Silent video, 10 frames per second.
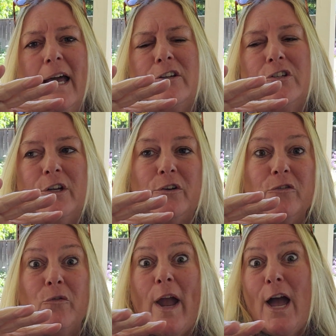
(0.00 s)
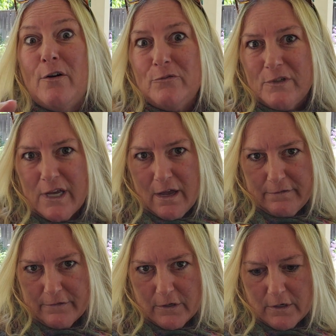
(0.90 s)
/ ground
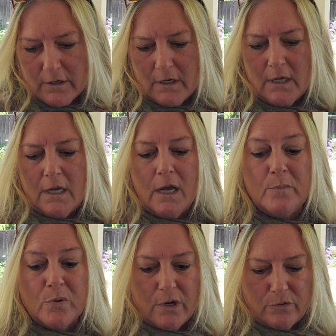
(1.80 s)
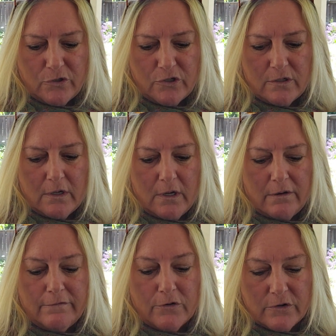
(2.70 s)
cover approach
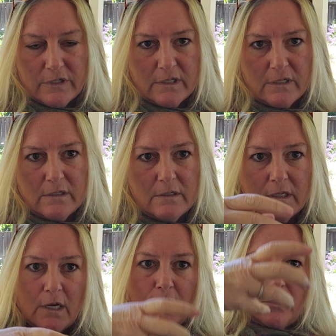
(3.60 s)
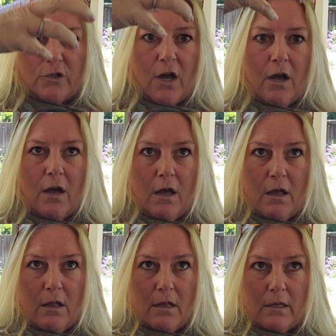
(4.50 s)
versus
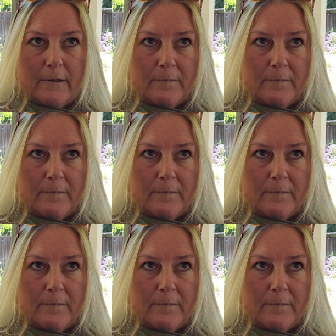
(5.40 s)
tall